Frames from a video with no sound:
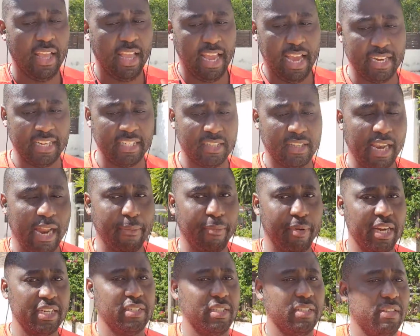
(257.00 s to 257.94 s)
And this
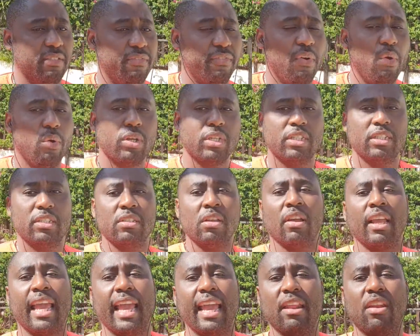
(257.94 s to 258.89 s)
collaboration focuses
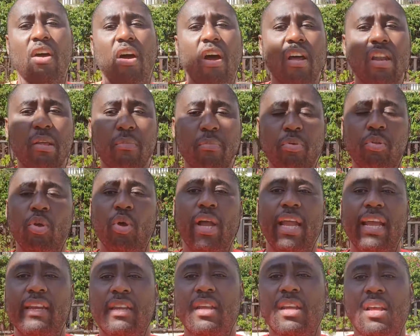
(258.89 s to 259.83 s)
on getting
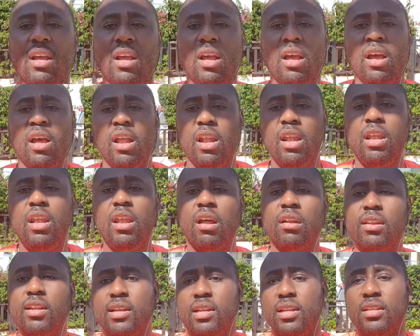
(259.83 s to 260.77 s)
unemployed
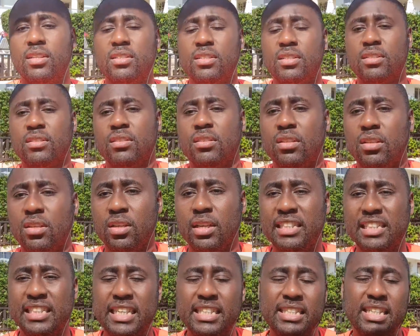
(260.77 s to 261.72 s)
Londoners,
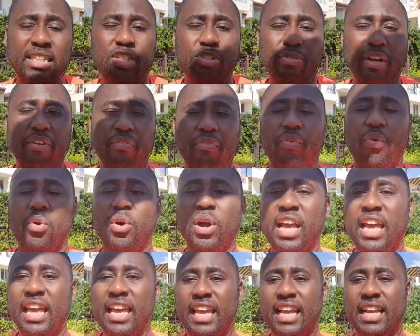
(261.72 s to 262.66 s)
16 to 24,
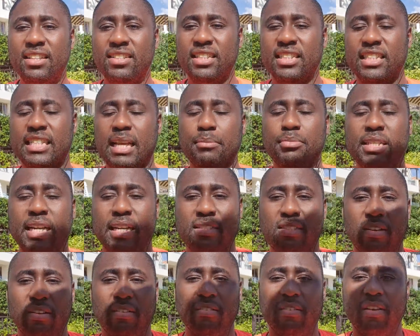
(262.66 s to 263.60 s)
into the STEM
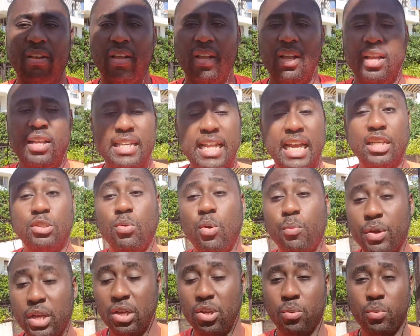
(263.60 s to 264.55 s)
sector. That's what
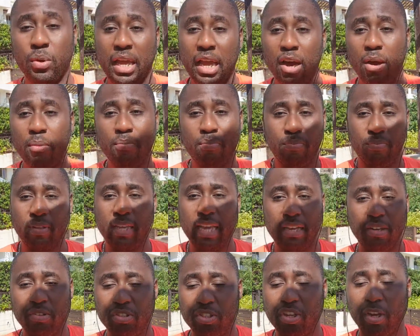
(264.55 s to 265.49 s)
we do. We help
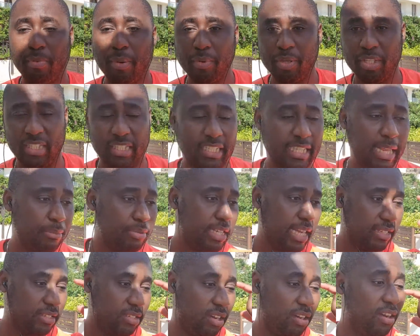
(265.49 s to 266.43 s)
get those young people into the STEM
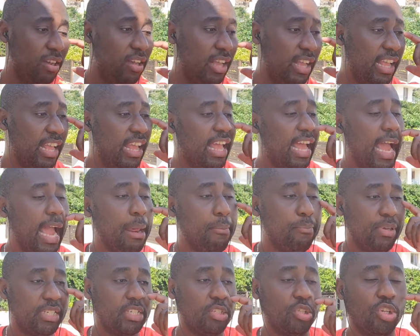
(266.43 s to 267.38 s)
sector, and
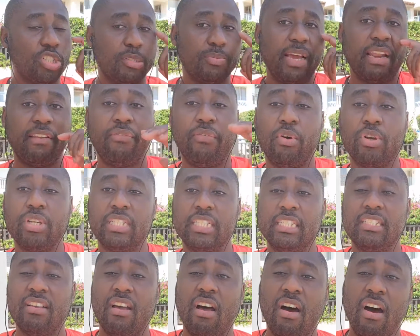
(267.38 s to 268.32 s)
Business Launchpad
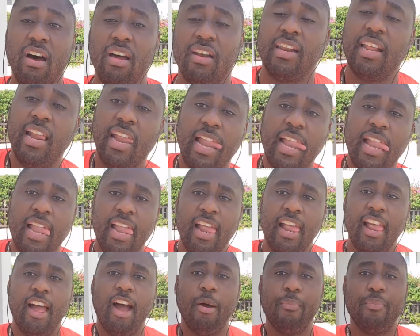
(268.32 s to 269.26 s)
focuses on
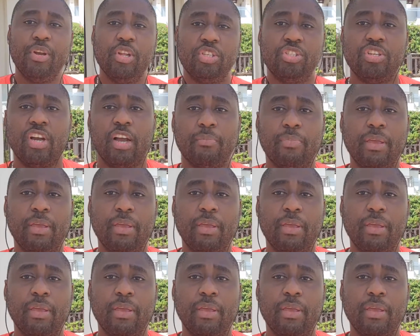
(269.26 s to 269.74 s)
helping those